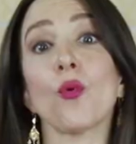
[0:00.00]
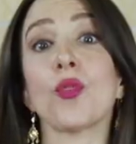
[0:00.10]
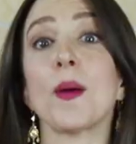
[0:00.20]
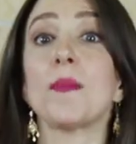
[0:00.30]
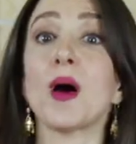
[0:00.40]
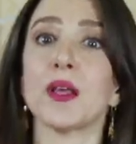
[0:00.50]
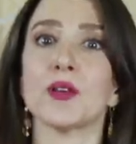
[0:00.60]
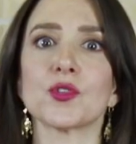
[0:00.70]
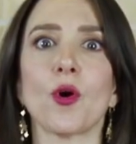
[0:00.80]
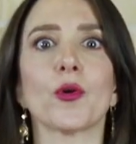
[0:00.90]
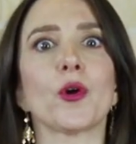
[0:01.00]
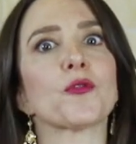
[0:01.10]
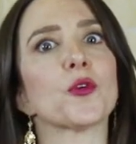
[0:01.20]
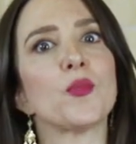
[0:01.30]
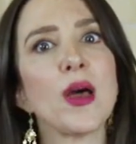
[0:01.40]
or that Miley is going
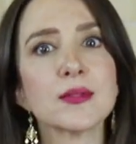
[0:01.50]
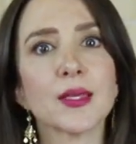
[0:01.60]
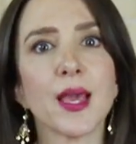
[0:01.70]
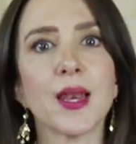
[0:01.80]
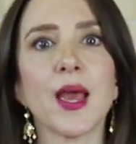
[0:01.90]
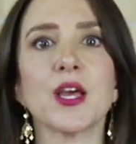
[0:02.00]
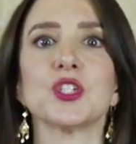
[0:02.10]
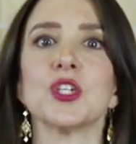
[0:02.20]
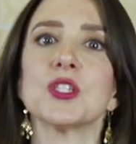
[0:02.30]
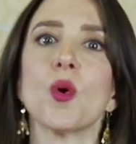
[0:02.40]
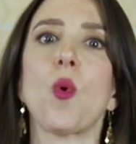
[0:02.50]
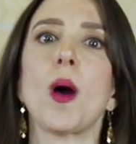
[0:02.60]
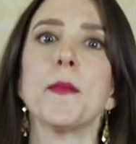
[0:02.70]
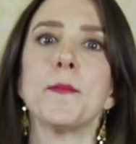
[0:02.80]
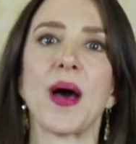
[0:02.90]
off the rails again and she's the
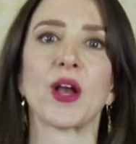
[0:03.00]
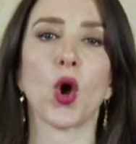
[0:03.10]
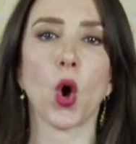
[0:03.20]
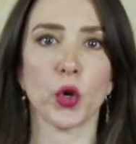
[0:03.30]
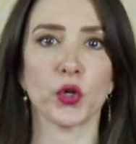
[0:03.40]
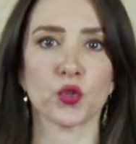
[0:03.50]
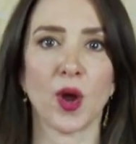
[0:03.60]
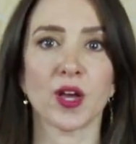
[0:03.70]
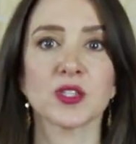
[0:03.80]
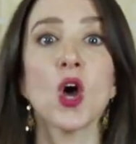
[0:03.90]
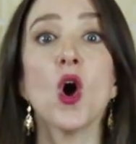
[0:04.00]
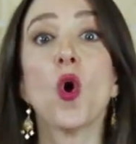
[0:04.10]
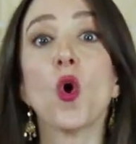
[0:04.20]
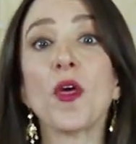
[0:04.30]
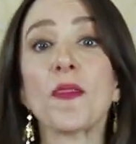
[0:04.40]
one back on drugs
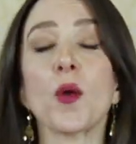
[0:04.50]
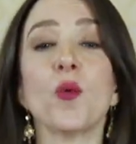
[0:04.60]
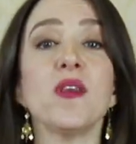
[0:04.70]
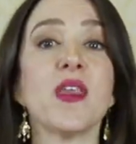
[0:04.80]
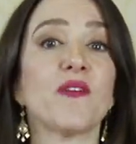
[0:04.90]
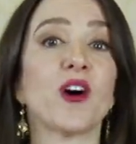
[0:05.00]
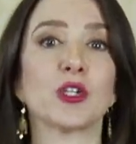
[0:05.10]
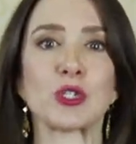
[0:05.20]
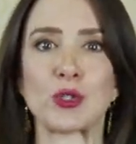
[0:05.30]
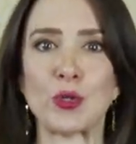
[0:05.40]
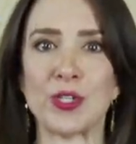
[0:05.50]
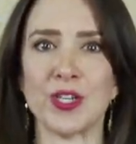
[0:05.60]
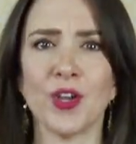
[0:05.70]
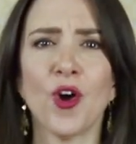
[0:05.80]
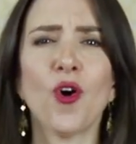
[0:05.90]
or that they were never
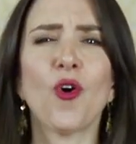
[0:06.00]
suited.